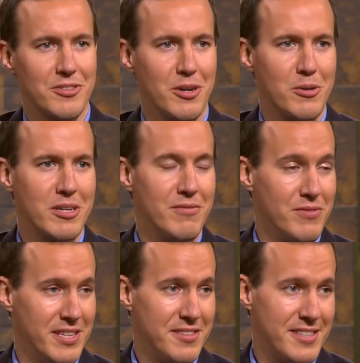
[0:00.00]
so
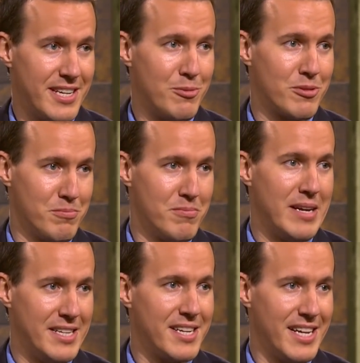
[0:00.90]
convinced that I would
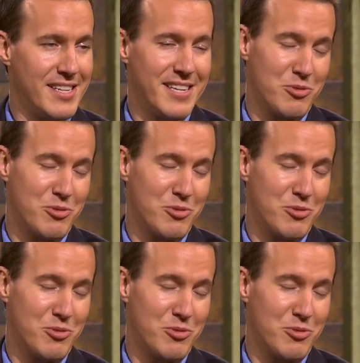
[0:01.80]
maintain it.